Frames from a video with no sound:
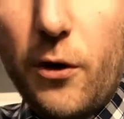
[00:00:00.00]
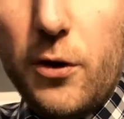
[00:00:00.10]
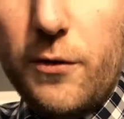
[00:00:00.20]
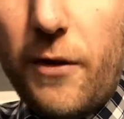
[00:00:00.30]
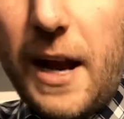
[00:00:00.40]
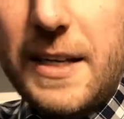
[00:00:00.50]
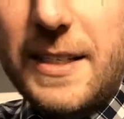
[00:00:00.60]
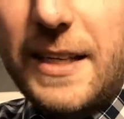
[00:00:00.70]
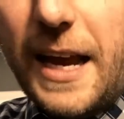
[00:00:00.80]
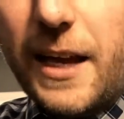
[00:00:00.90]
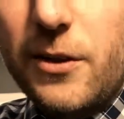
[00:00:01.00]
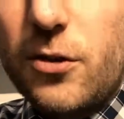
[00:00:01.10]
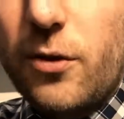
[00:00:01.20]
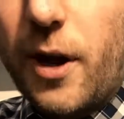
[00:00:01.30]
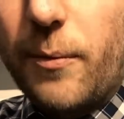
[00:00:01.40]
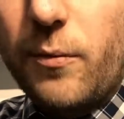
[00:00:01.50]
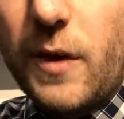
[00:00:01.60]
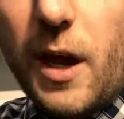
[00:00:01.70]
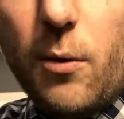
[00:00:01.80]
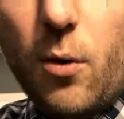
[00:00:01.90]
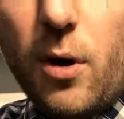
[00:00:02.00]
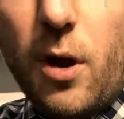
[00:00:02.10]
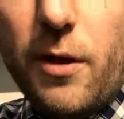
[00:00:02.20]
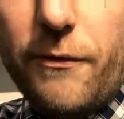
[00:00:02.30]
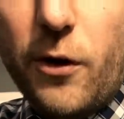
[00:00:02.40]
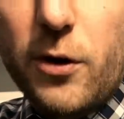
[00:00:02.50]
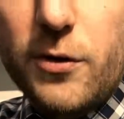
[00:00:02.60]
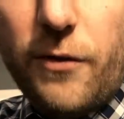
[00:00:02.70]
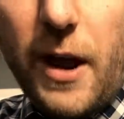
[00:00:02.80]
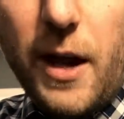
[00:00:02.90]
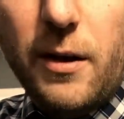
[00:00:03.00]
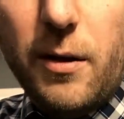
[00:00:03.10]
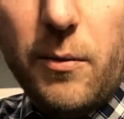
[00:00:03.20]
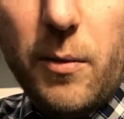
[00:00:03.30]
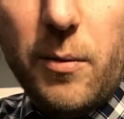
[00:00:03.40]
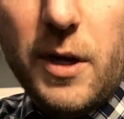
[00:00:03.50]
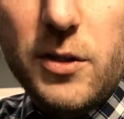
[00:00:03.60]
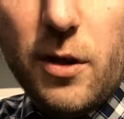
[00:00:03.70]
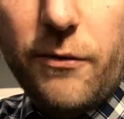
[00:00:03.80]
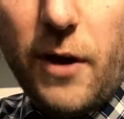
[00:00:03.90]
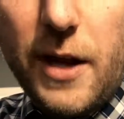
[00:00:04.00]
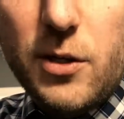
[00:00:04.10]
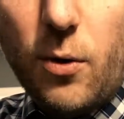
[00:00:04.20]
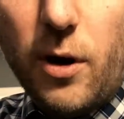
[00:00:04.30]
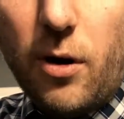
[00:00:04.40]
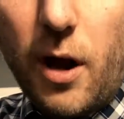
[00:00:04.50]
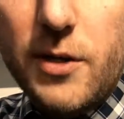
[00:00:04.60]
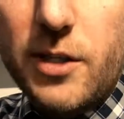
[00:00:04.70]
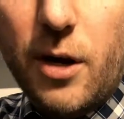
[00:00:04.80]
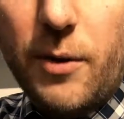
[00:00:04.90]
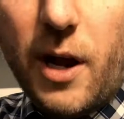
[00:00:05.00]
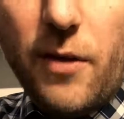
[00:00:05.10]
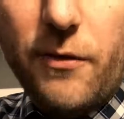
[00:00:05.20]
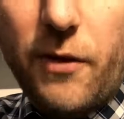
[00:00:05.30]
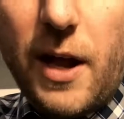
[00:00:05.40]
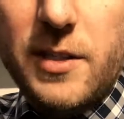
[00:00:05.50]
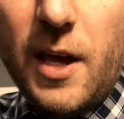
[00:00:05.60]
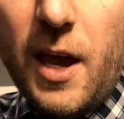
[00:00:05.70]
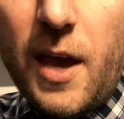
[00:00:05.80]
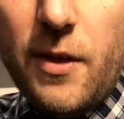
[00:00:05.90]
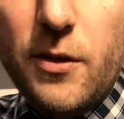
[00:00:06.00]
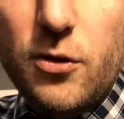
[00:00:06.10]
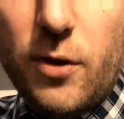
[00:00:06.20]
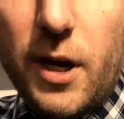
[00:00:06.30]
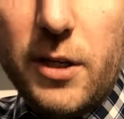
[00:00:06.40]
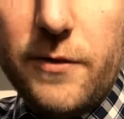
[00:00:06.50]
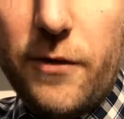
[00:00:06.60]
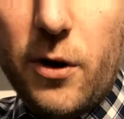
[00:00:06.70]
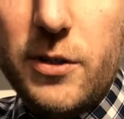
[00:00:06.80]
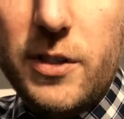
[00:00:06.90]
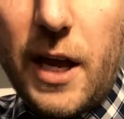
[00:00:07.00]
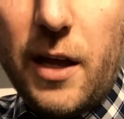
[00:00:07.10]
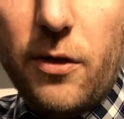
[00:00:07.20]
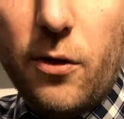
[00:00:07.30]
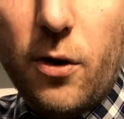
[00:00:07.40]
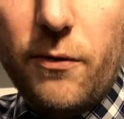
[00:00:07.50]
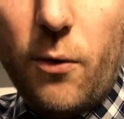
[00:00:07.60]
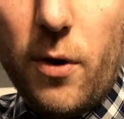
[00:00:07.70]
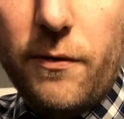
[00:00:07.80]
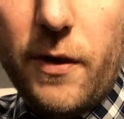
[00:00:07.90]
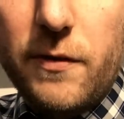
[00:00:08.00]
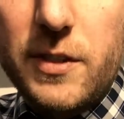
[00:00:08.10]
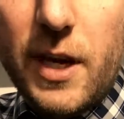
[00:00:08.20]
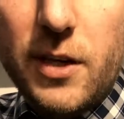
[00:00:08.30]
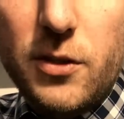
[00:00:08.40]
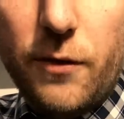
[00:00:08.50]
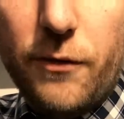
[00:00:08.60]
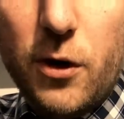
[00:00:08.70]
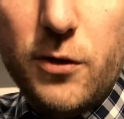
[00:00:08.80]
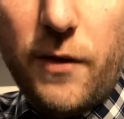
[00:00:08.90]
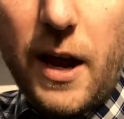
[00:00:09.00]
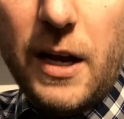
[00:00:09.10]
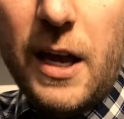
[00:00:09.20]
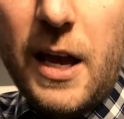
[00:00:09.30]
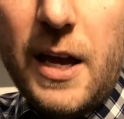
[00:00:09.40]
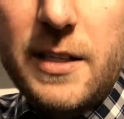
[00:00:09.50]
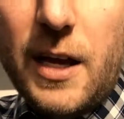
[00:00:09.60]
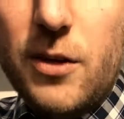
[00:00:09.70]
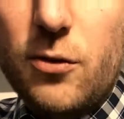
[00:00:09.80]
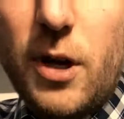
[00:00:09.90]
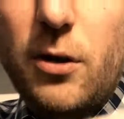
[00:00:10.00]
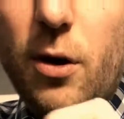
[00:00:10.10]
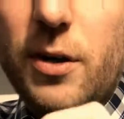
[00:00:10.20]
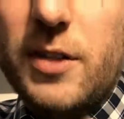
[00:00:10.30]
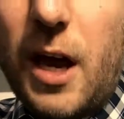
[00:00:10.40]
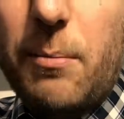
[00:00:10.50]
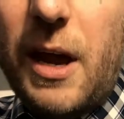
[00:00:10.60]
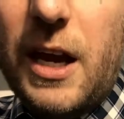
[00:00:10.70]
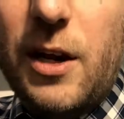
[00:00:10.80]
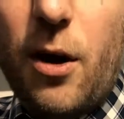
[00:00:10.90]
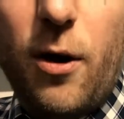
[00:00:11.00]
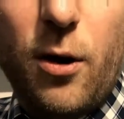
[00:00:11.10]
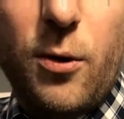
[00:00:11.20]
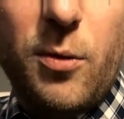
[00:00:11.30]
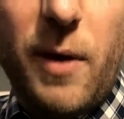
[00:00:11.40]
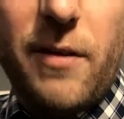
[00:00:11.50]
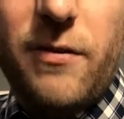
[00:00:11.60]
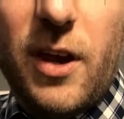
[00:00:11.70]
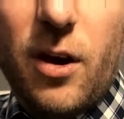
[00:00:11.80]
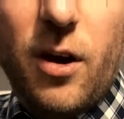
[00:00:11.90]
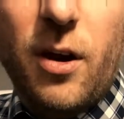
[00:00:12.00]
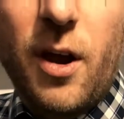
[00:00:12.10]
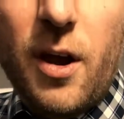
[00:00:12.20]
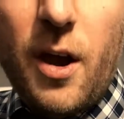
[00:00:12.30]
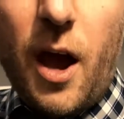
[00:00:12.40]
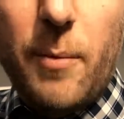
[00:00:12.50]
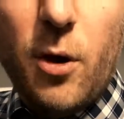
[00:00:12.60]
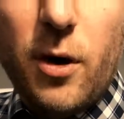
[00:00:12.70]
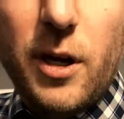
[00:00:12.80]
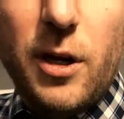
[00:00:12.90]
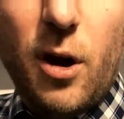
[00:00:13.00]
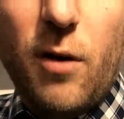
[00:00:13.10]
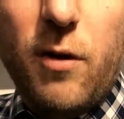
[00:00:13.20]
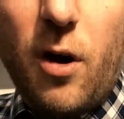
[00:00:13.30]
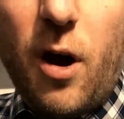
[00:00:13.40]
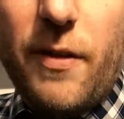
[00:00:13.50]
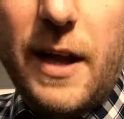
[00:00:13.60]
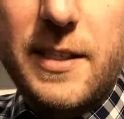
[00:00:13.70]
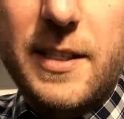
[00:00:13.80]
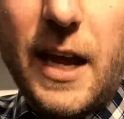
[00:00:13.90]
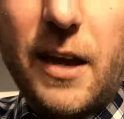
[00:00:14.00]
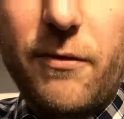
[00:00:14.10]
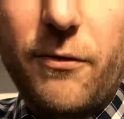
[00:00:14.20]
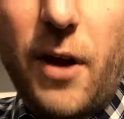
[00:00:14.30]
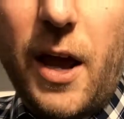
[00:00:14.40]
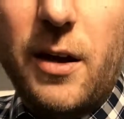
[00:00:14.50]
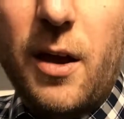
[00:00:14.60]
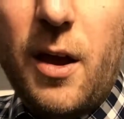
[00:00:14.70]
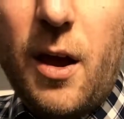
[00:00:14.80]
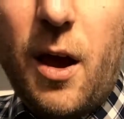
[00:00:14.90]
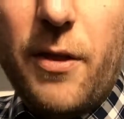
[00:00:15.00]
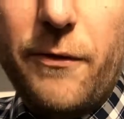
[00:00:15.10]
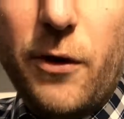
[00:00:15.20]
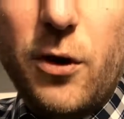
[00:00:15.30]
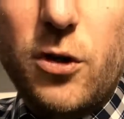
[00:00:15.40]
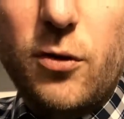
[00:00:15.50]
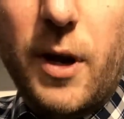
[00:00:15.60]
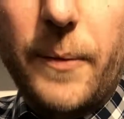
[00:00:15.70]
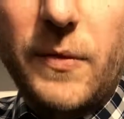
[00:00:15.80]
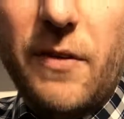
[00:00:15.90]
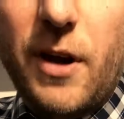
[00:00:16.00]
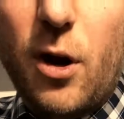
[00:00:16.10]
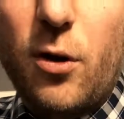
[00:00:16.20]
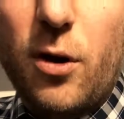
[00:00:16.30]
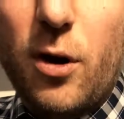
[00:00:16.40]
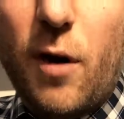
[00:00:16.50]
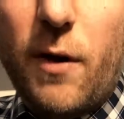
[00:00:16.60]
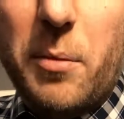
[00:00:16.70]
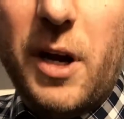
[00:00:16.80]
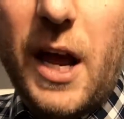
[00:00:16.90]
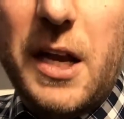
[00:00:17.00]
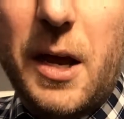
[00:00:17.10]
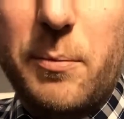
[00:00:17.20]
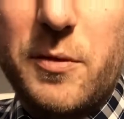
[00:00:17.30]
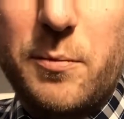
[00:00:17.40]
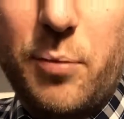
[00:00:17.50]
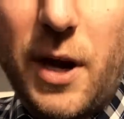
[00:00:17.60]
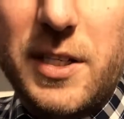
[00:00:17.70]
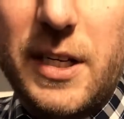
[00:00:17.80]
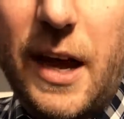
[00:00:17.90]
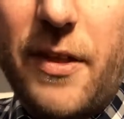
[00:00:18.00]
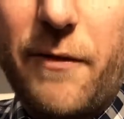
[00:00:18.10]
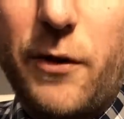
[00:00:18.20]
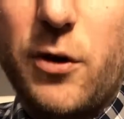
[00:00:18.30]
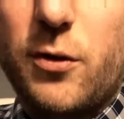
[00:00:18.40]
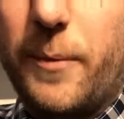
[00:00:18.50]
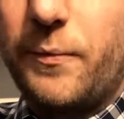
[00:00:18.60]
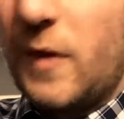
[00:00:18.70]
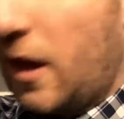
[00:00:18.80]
1st fret, 2nd string. Okay, we're going on the 1st fret. Remember, these are the frets going across here. We count the frets and the strings. 1st, 2nd, 3rd, 4th, 5th, 6th. So 1st fret, 2nd string. Notice I'm making a hook with my finger. I'm hooking it over on that 2nd fret on the 1st string. If I don't hook it over, I'm going to end up pressing down that 1st string.